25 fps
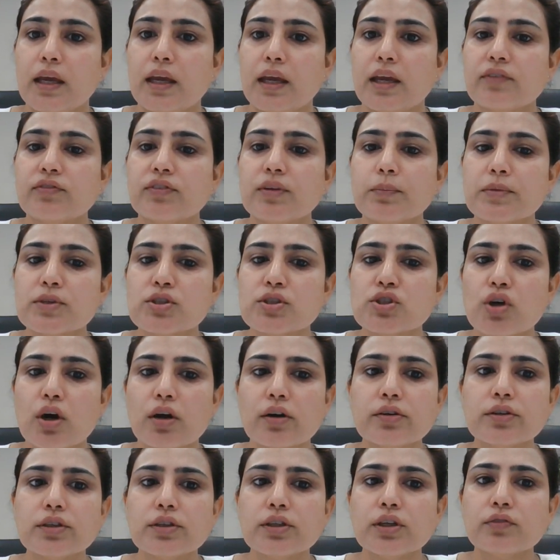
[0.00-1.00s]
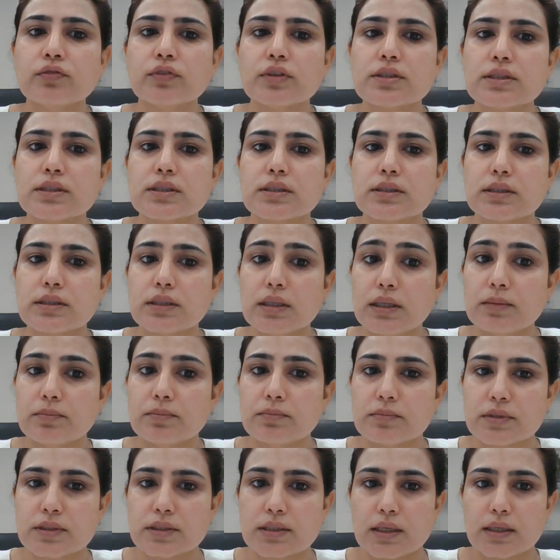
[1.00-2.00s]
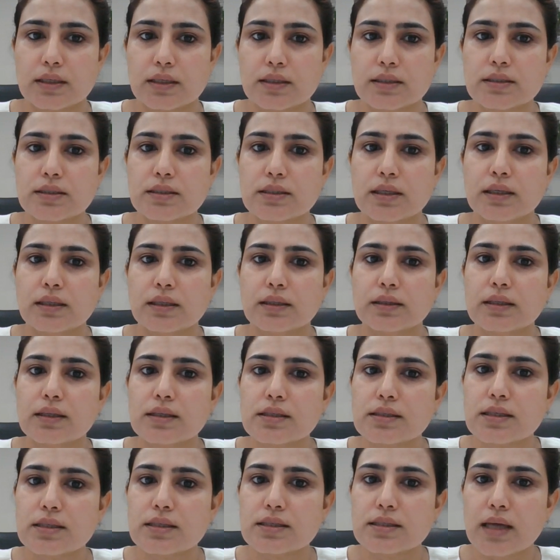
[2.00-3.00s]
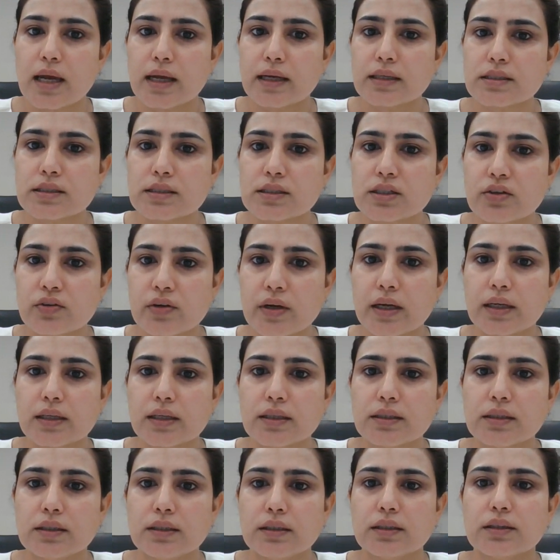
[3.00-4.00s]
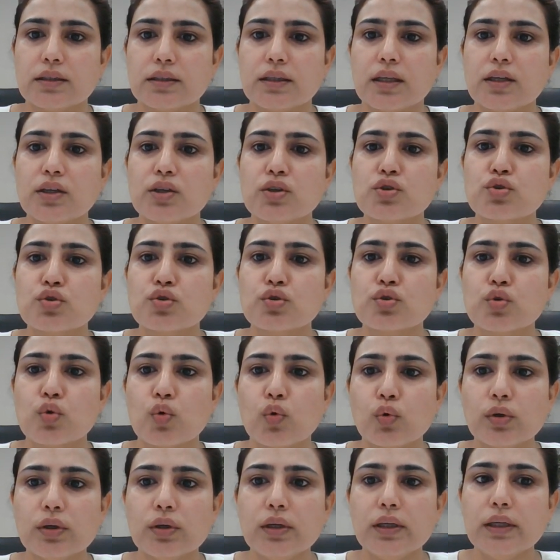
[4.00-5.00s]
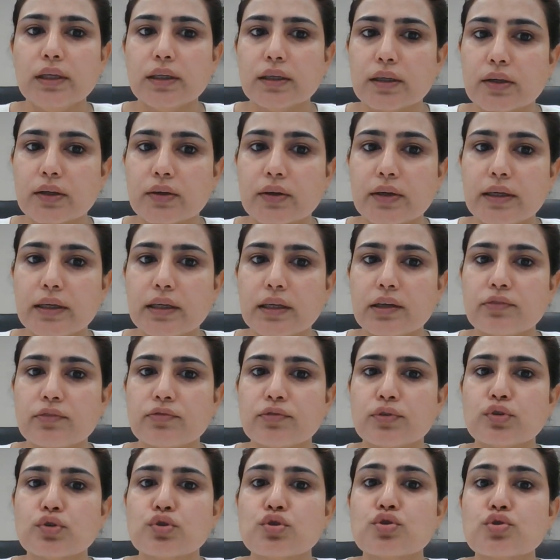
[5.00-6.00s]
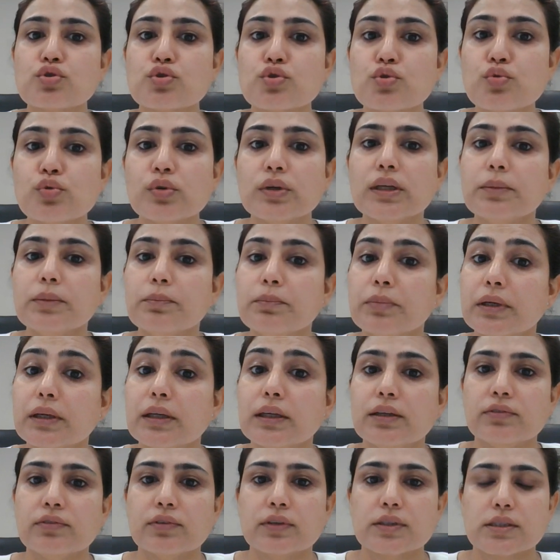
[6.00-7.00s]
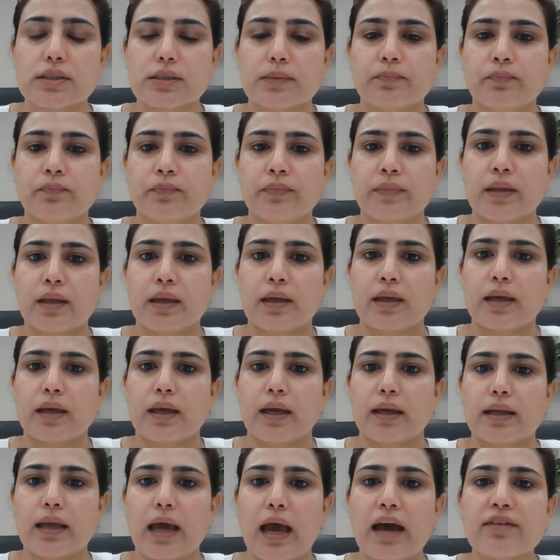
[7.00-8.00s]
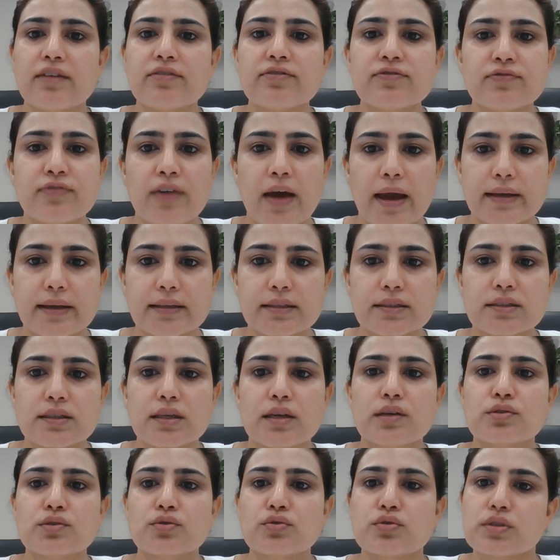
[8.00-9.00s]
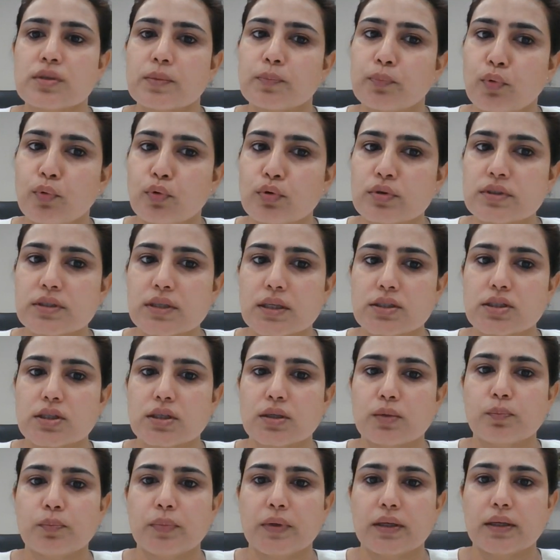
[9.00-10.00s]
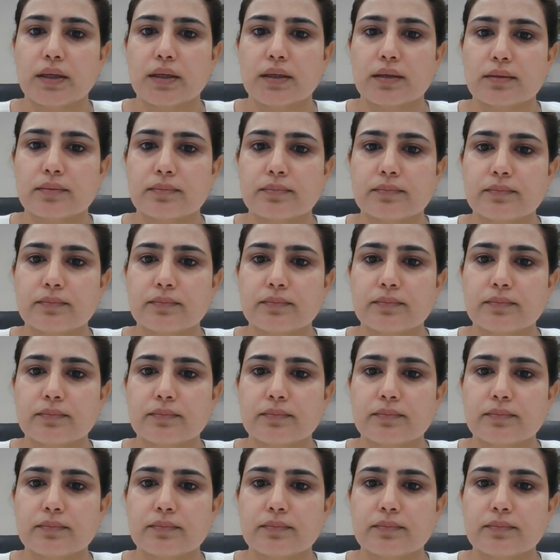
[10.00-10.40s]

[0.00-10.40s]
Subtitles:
If the majority of the team says this design is great, then you should only agree if you truly believe it and have facts to support such an opinion.